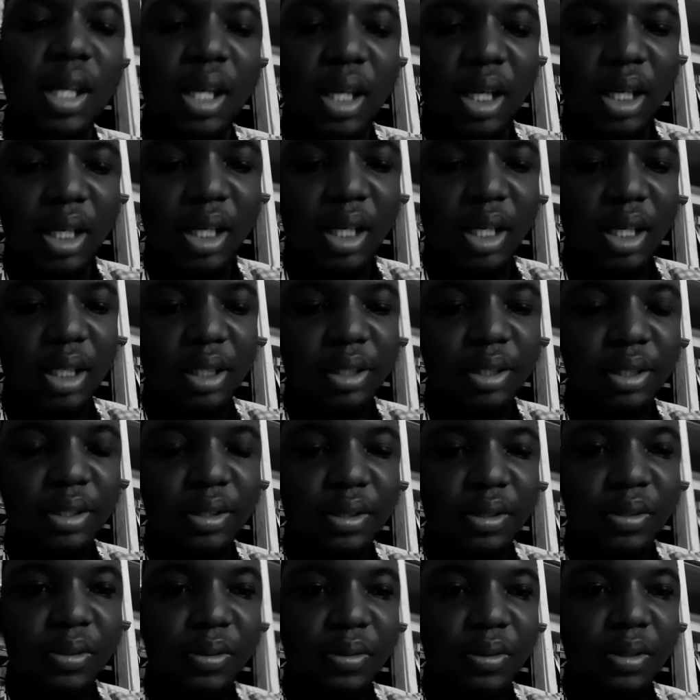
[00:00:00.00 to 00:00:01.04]
And
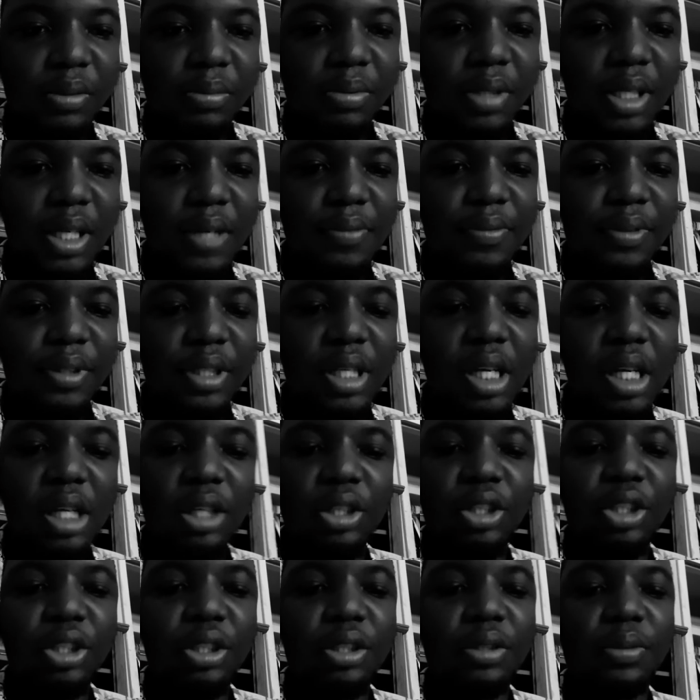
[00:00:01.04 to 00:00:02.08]
so the plan was
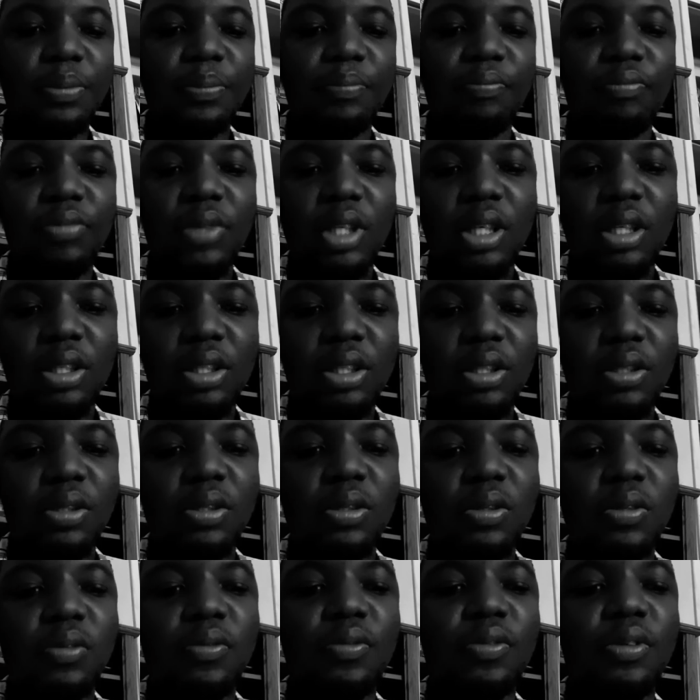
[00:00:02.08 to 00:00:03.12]
hatched.
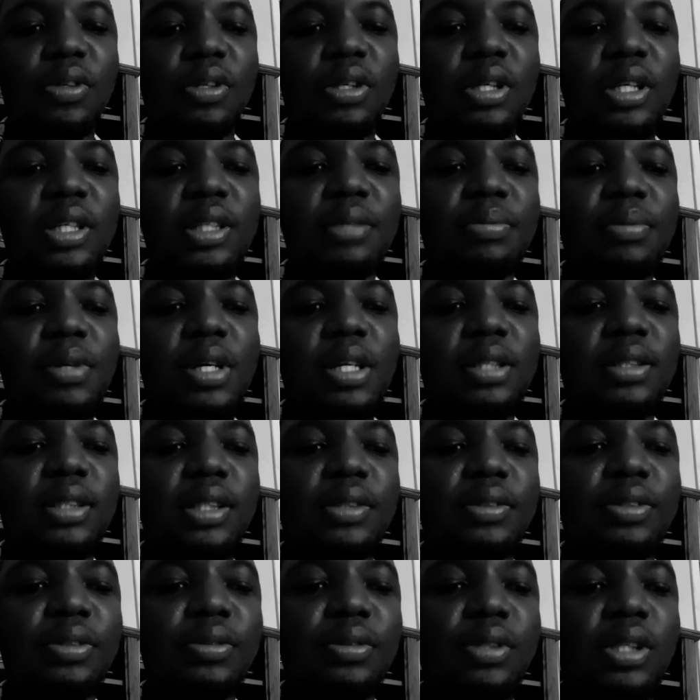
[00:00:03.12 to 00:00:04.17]
So for his part,
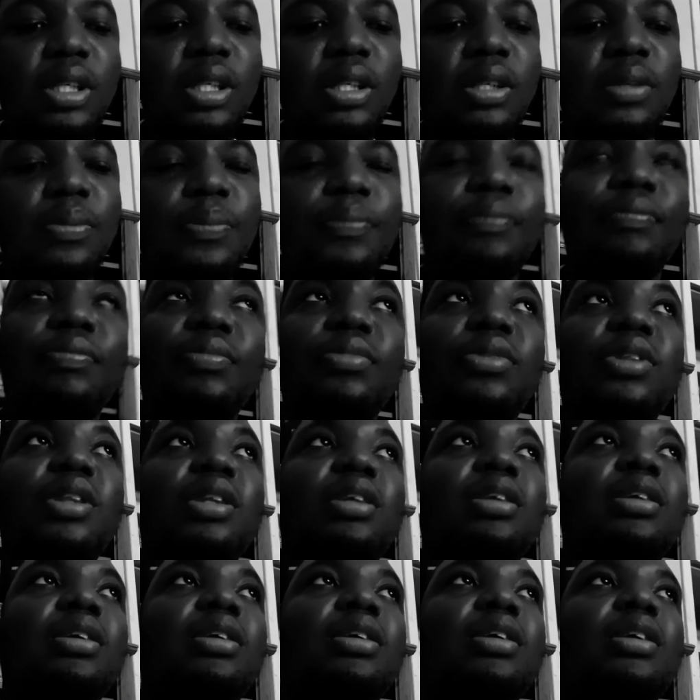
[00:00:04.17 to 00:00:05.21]
Suzuki
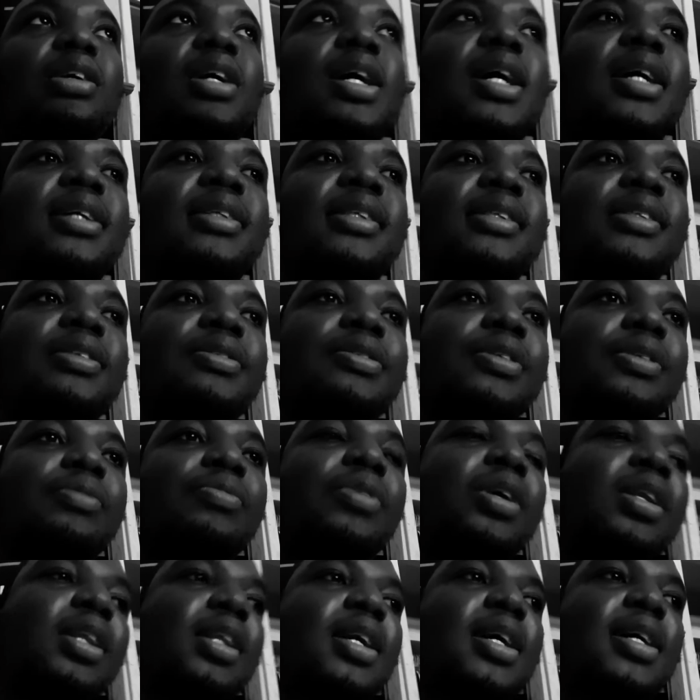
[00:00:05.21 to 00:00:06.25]
asked his lord
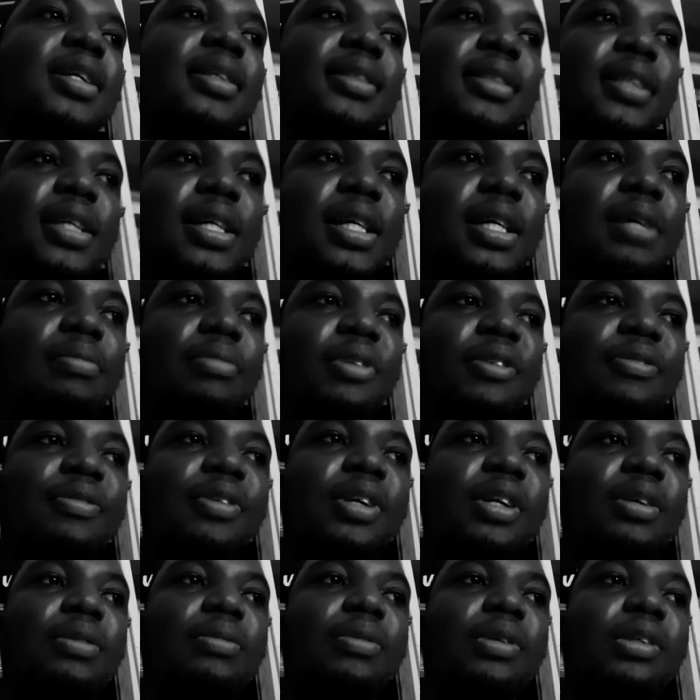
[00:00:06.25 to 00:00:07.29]
one last time if
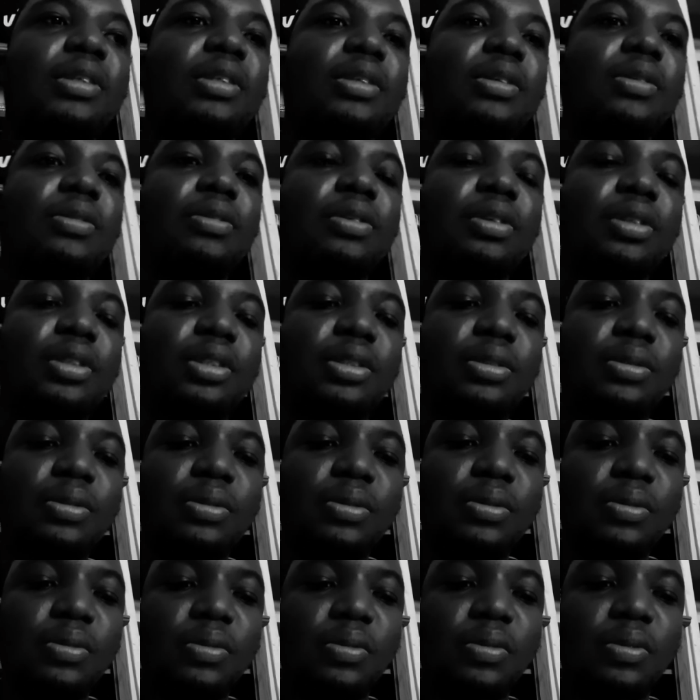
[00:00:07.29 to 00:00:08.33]
he was going
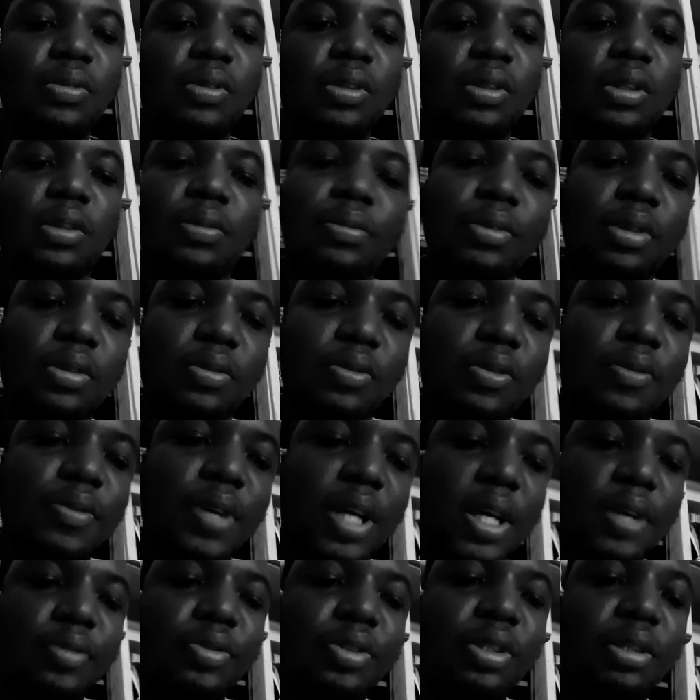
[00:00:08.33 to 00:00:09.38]
to
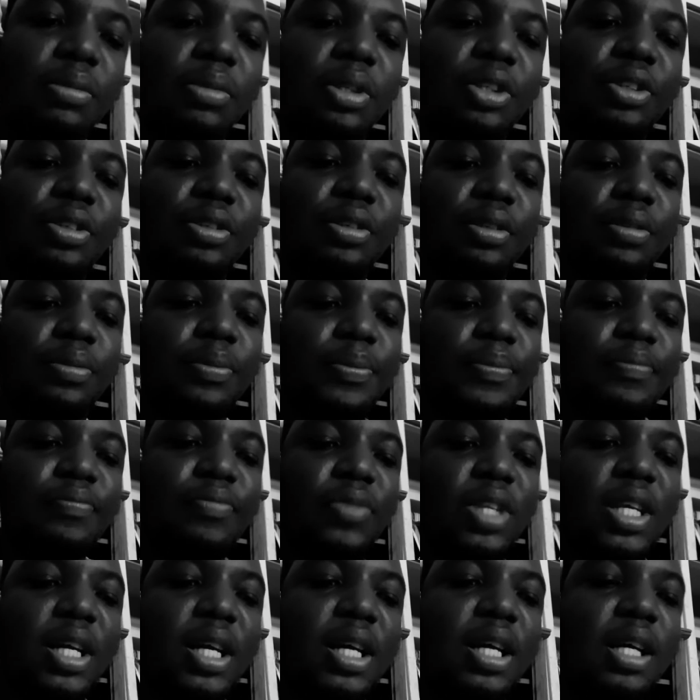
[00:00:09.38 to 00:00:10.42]
revive Tsunamatsu.
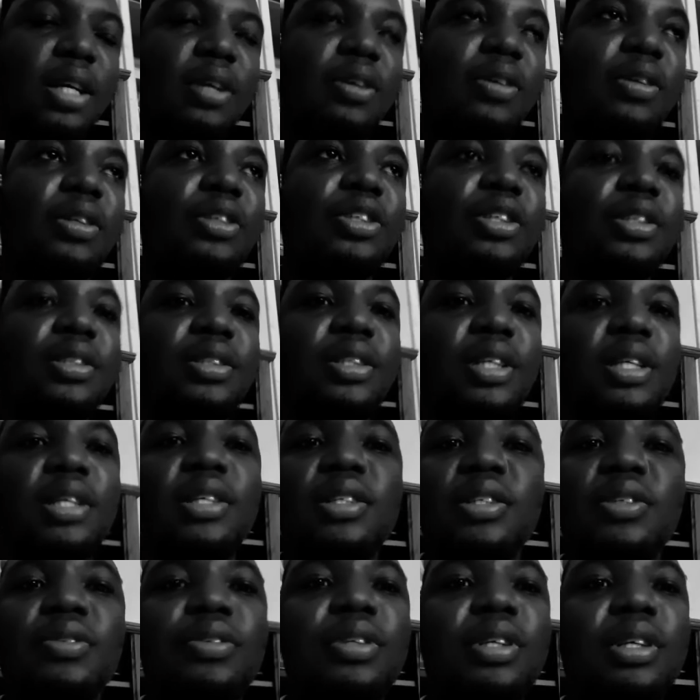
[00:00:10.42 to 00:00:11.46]
And Kojin said,
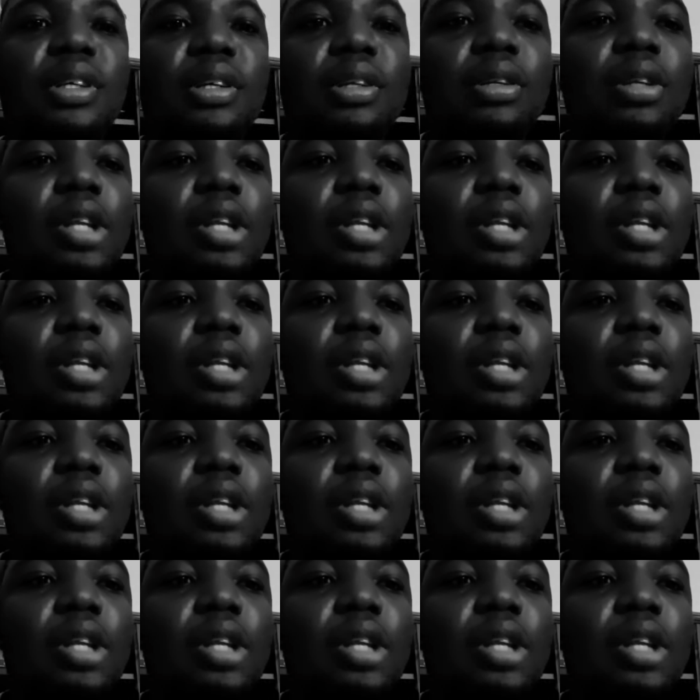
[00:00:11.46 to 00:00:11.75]
"There's no need.